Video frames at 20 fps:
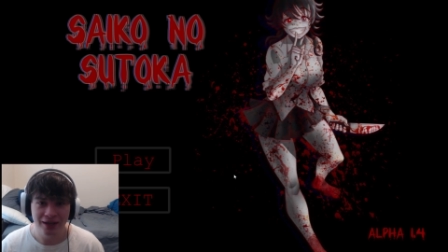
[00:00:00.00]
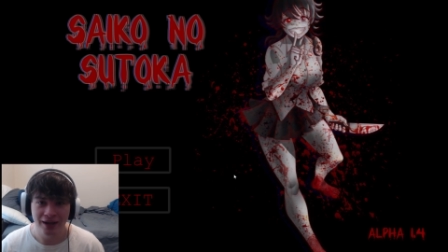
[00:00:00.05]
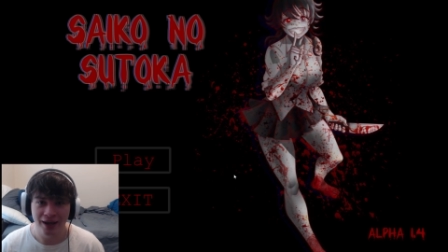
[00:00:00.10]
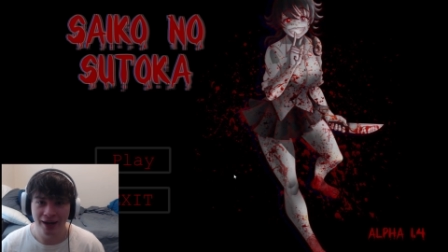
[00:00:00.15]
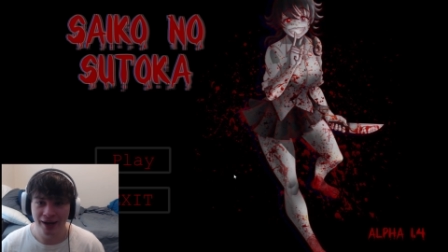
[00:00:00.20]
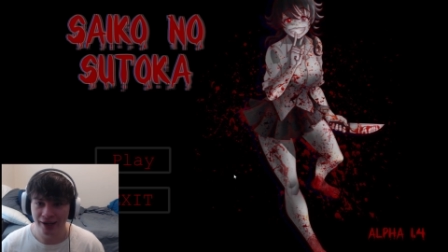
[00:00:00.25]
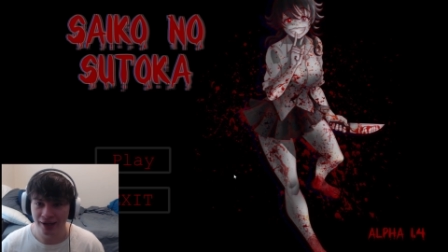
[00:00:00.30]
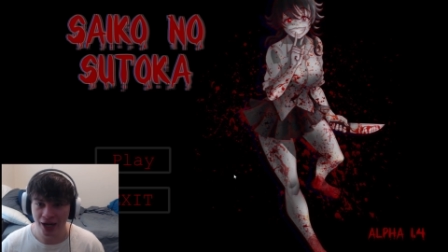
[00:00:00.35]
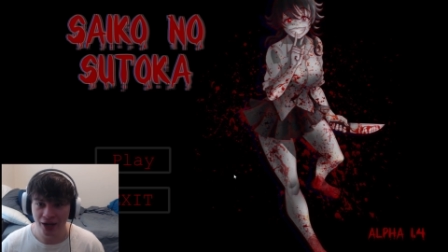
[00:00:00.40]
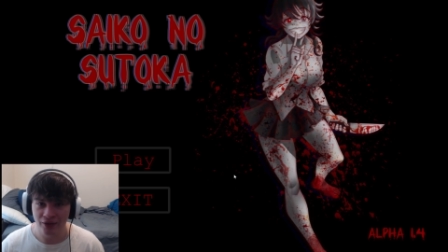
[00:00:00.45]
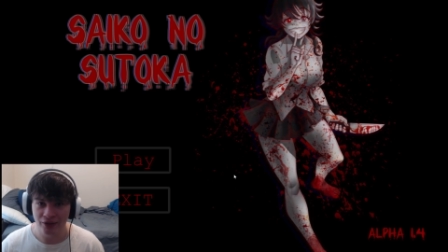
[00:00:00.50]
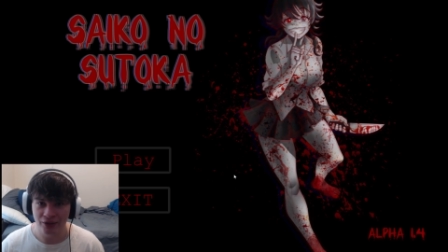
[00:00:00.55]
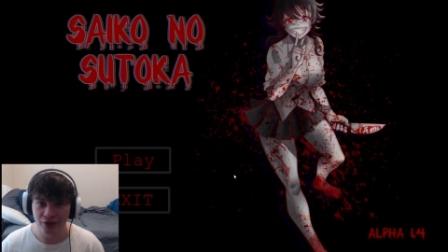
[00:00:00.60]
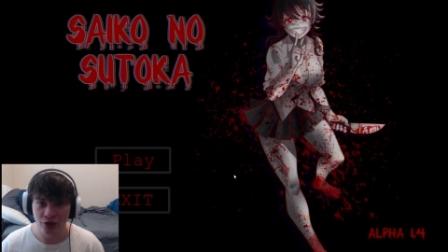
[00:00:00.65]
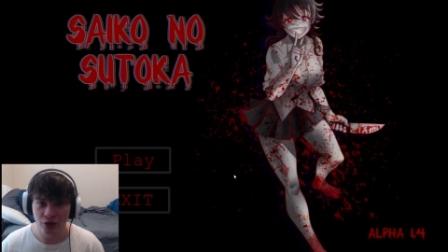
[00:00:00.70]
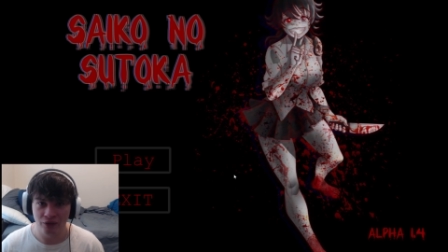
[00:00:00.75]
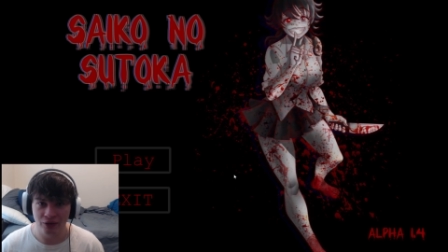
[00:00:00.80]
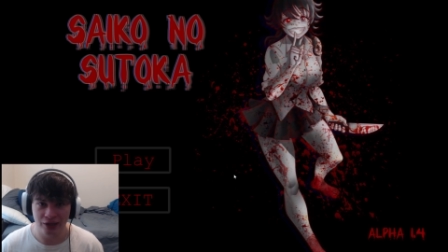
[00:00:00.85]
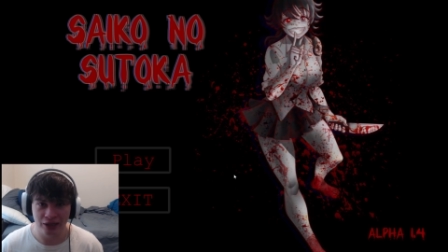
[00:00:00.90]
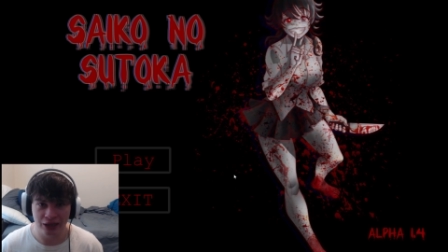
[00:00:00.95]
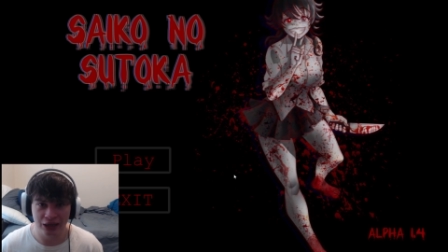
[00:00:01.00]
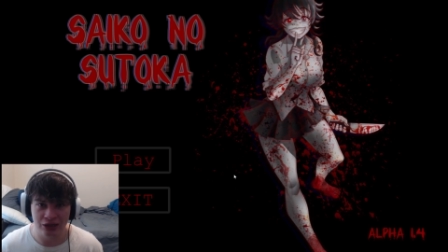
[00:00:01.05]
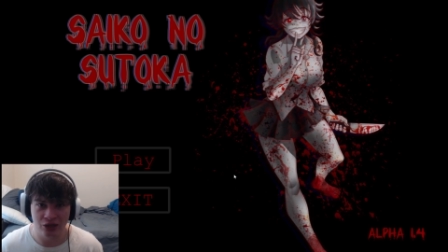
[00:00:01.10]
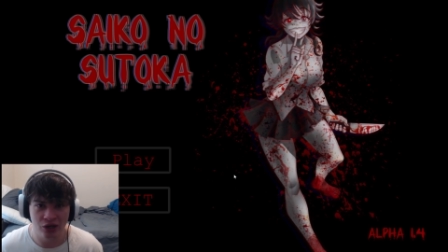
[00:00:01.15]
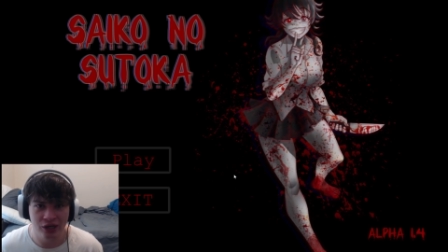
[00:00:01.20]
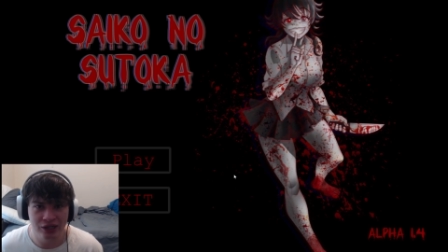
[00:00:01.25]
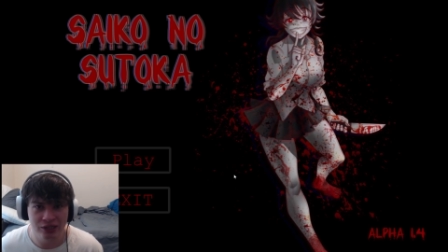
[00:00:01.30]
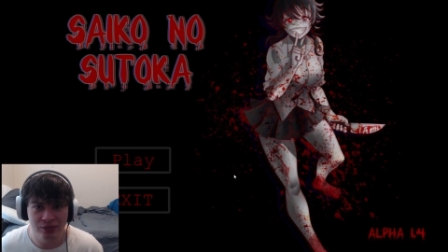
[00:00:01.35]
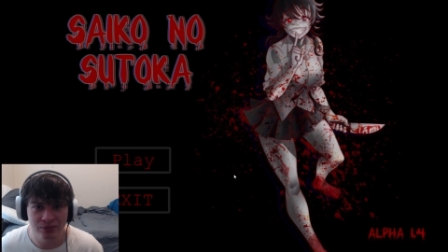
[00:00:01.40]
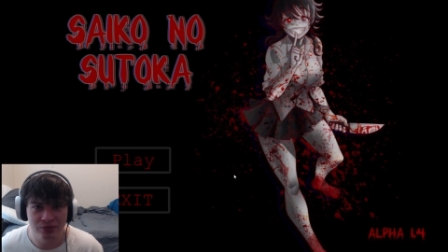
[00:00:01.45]
And I got like over like
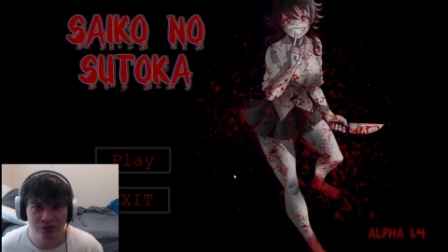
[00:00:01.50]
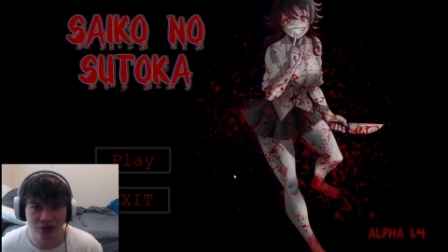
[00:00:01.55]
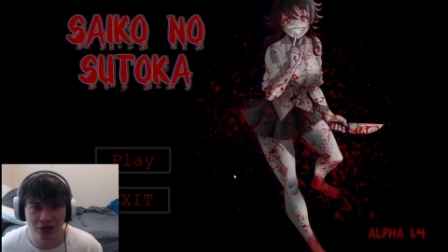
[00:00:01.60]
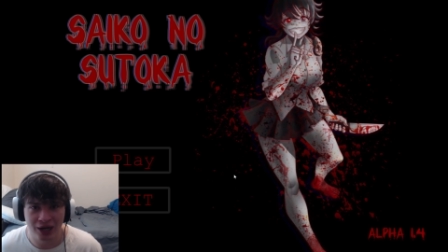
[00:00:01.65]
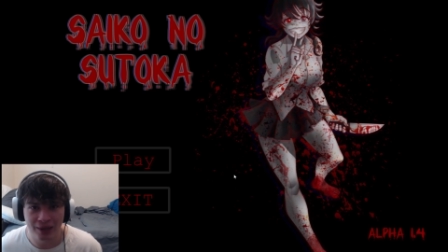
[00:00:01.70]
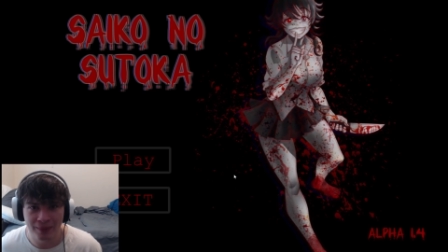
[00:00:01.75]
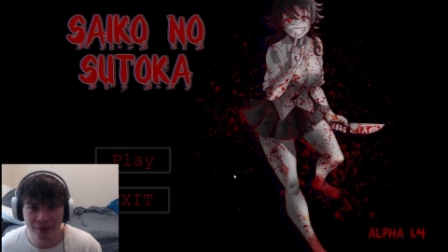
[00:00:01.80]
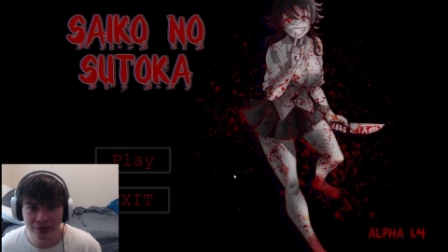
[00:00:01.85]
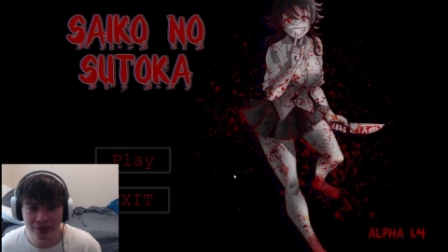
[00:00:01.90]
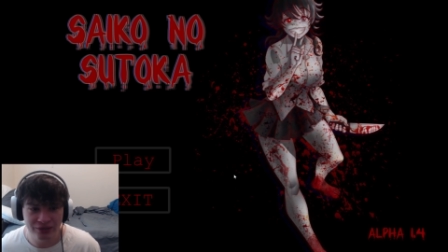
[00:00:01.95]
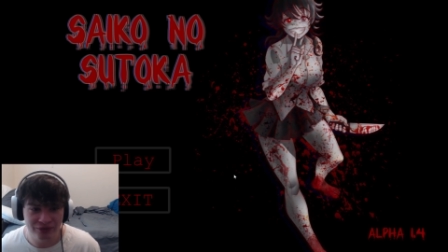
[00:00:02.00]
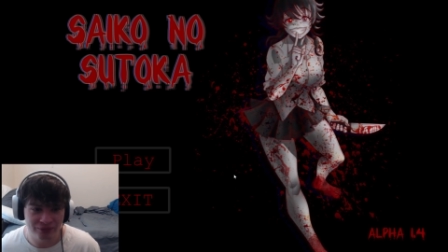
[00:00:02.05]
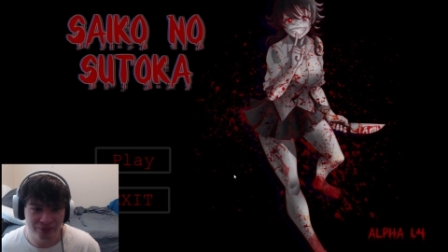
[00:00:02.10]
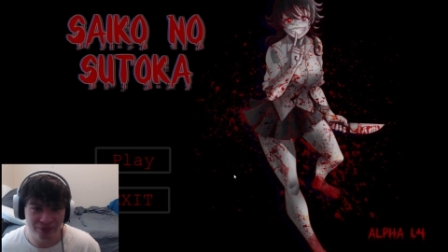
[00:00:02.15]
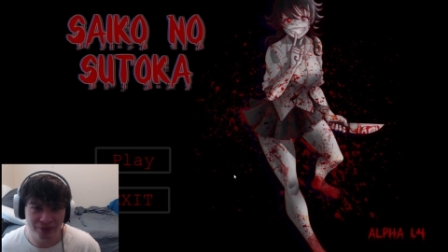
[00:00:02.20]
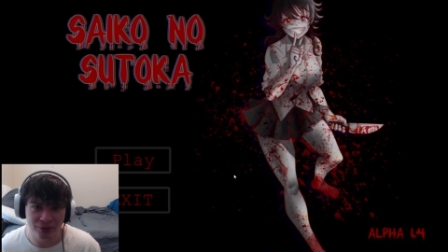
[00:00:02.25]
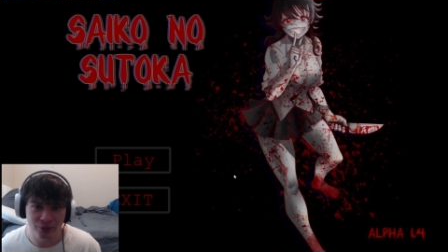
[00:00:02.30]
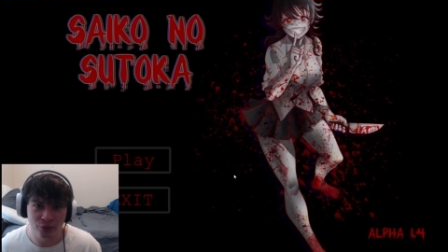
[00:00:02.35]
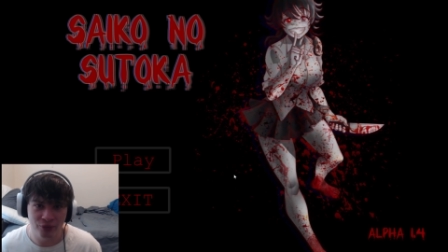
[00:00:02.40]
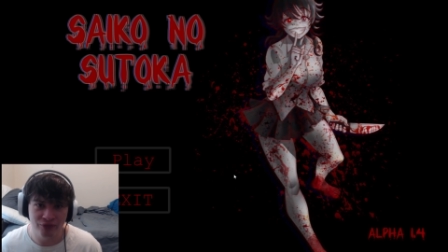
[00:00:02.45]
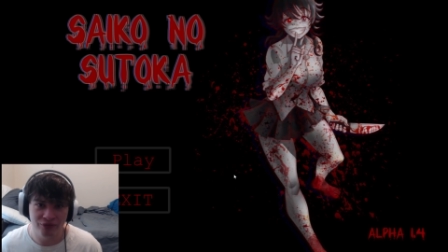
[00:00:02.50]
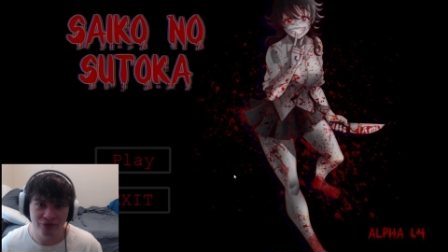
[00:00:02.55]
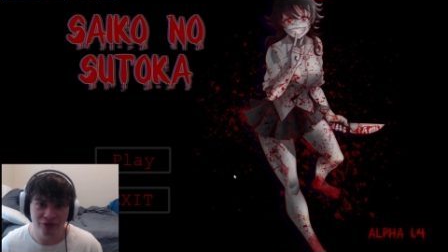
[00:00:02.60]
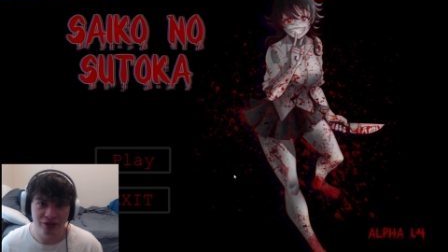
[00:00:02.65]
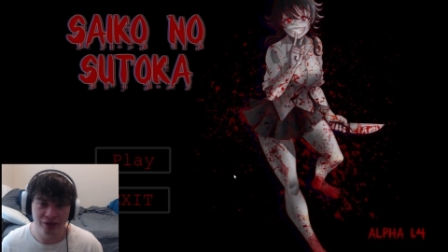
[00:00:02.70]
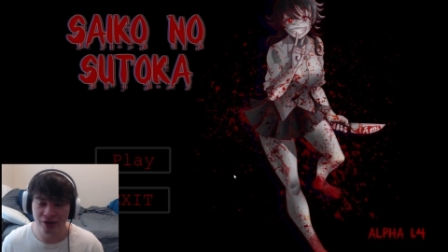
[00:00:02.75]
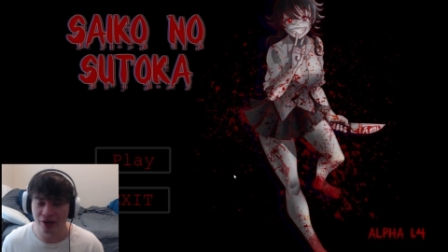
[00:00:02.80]
30 subscribers from that one video.